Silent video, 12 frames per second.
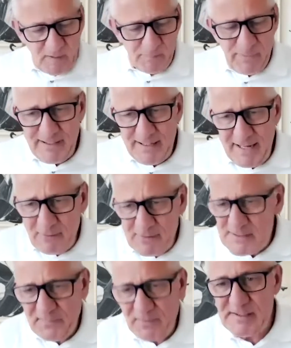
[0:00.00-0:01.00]
But now
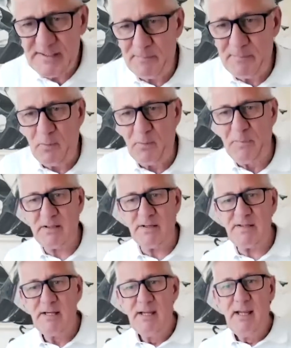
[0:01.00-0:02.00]
it's very simple
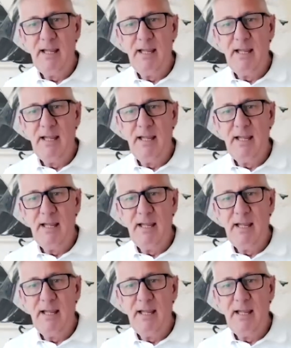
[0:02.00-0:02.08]
because